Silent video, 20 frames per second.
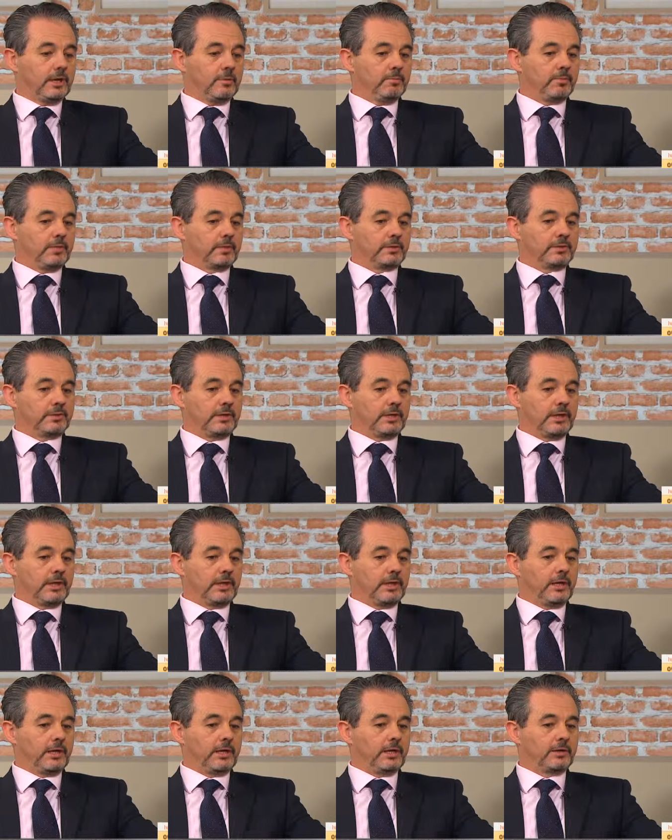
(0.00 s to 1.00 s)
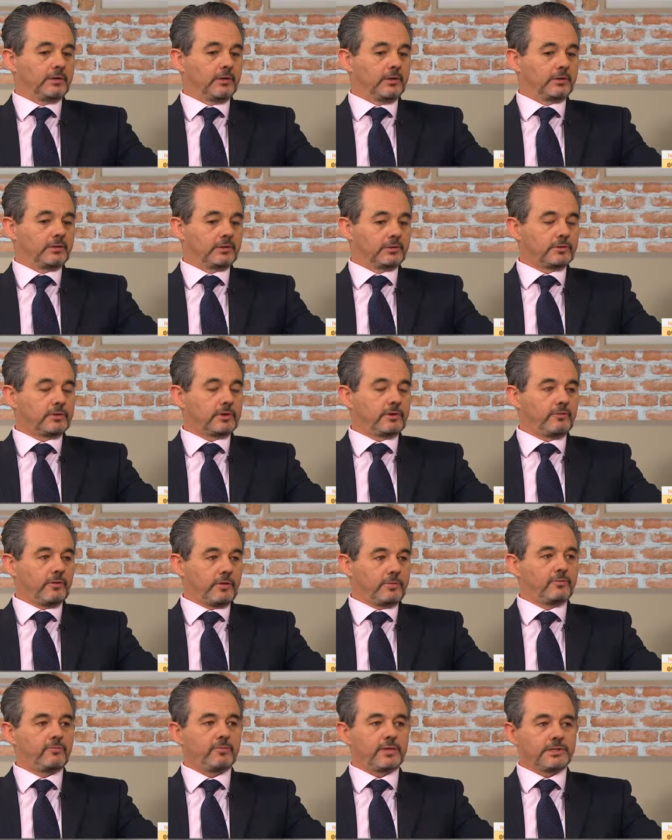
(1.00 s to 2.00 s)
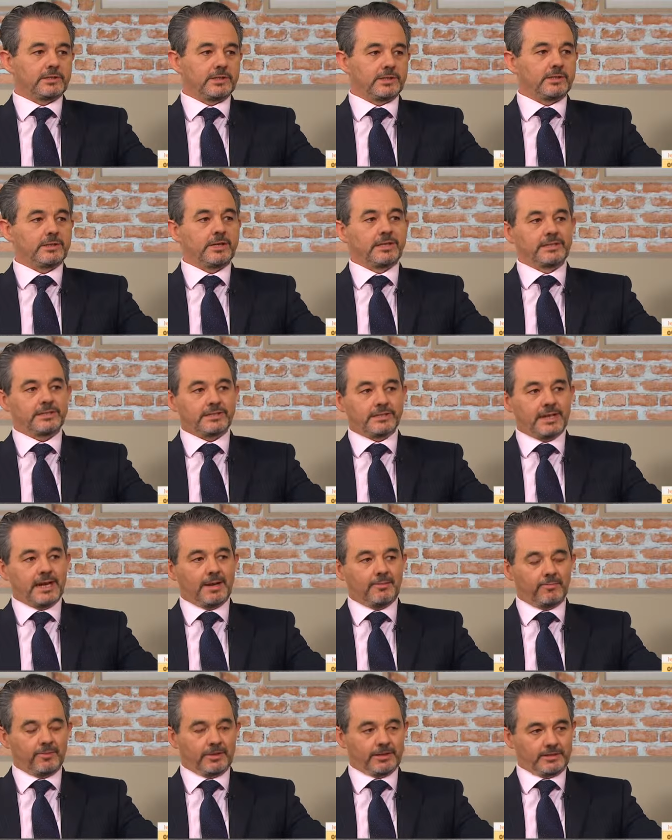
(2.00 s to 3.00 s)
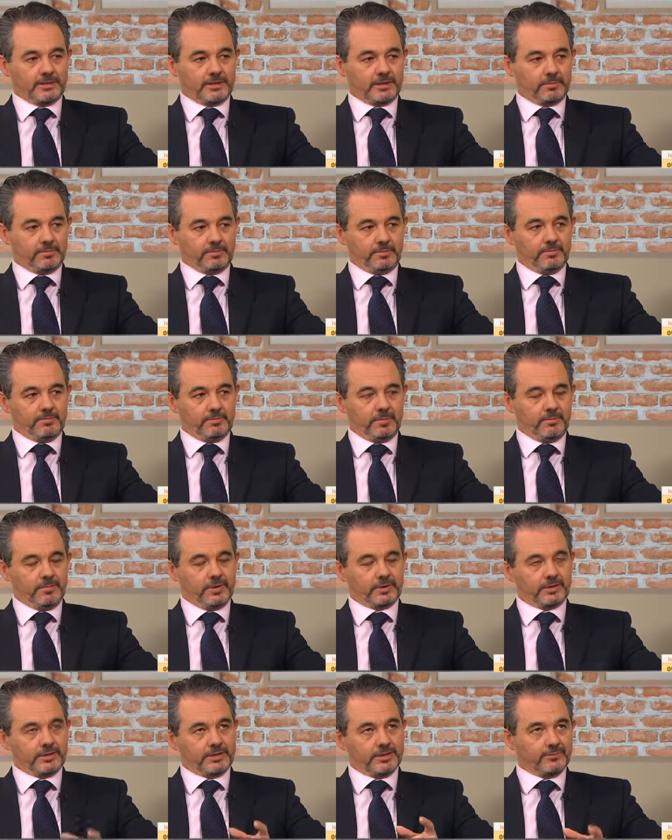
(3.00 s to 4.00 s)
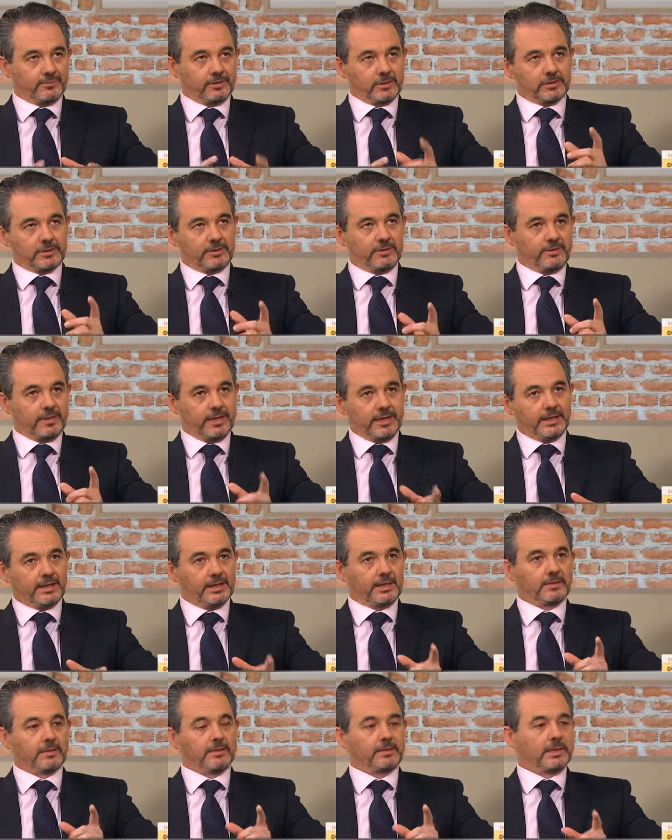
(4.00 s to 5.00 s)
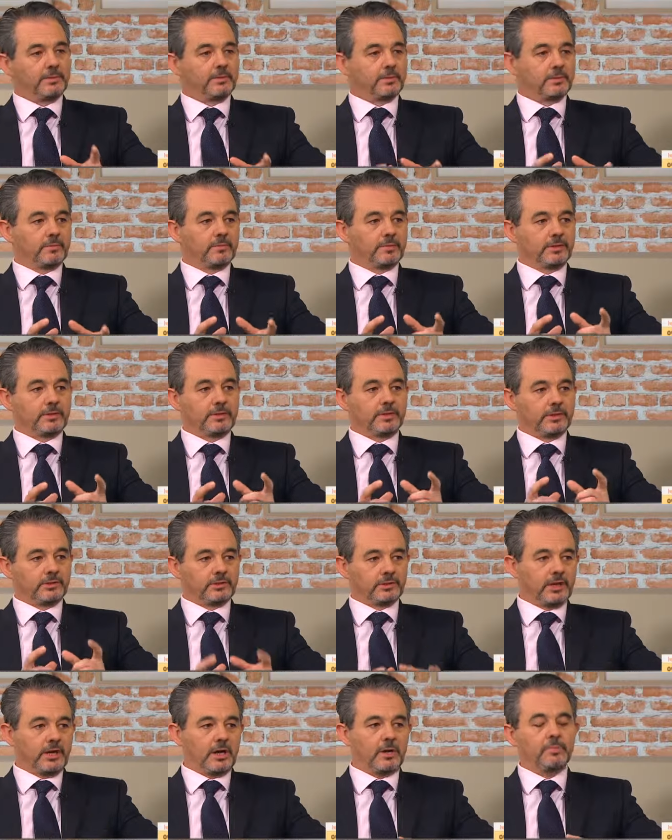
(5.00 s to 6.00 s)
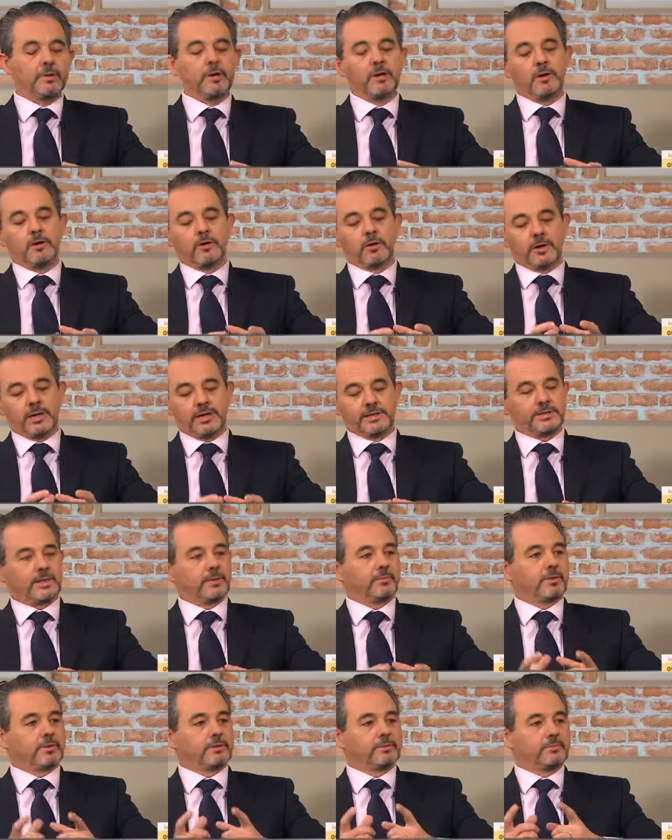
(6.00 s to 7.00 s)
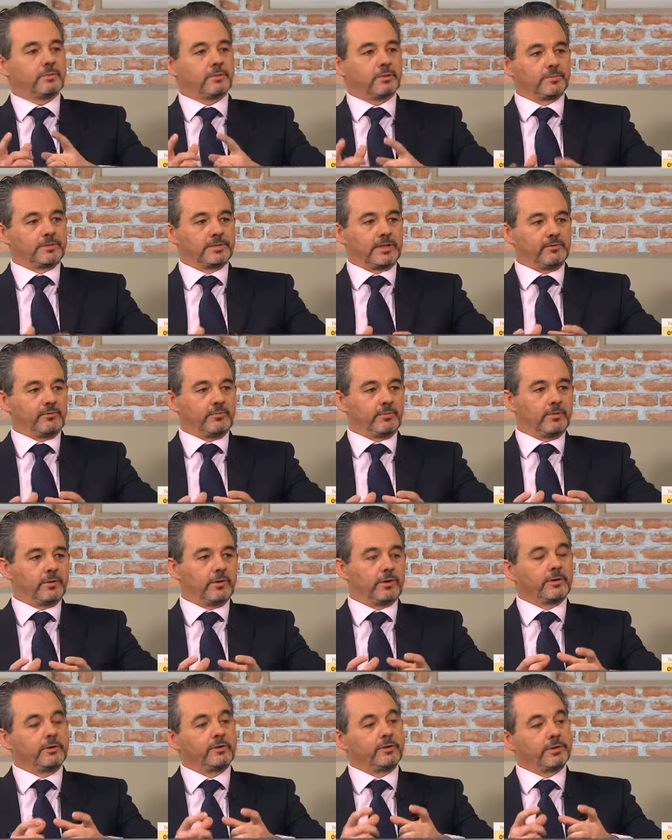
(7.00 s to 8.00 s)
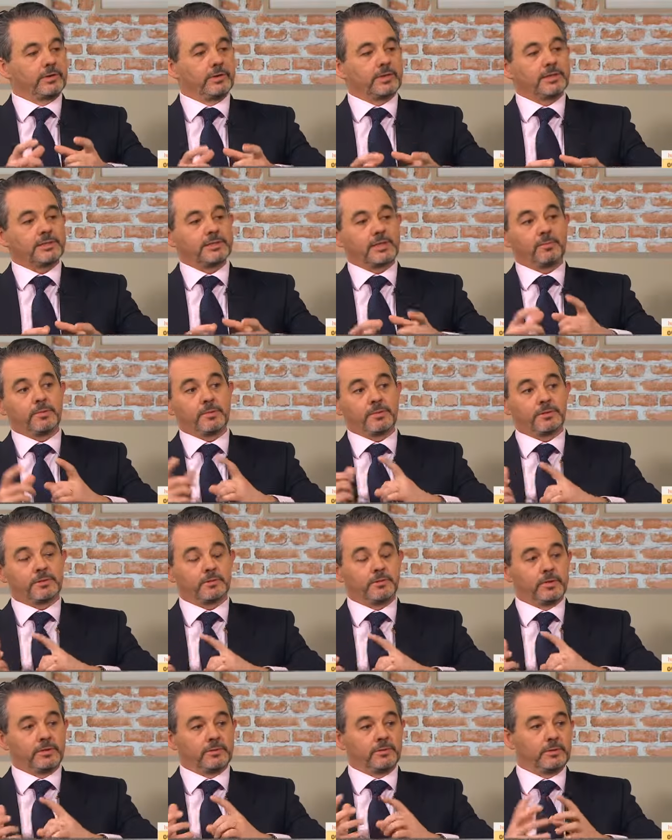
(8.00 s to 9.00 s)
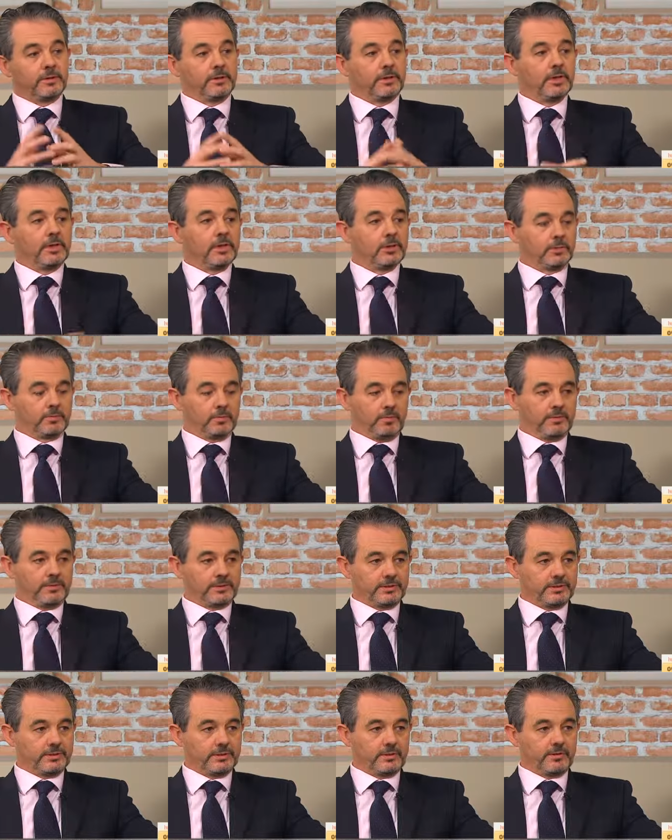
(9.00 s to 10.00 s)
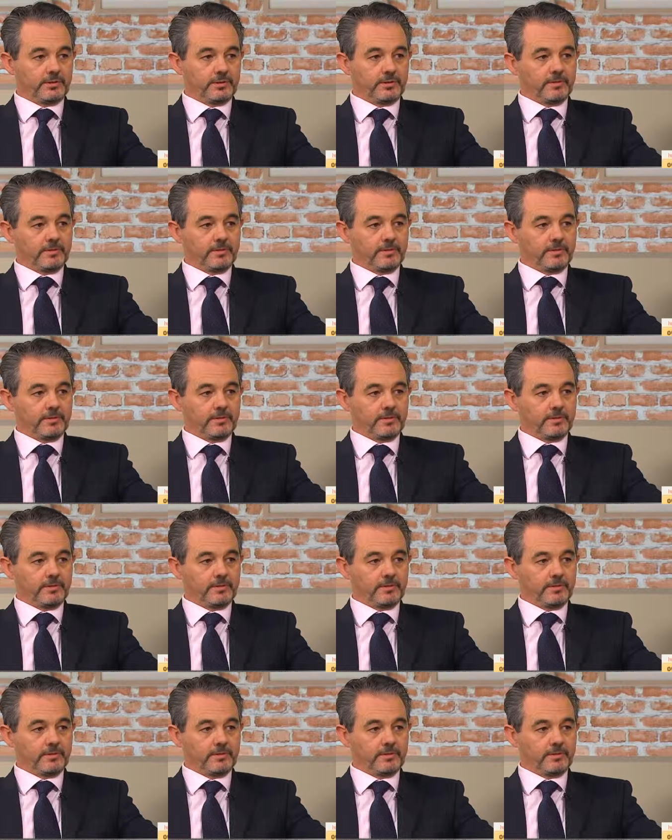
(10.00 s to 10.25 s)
But, uh, you know, I just I, I was fascinated and still am fascinated about the difference in thinking that keeps somebody in a job or has that person become self-employed or indeed has that person go on to be, become a business owner.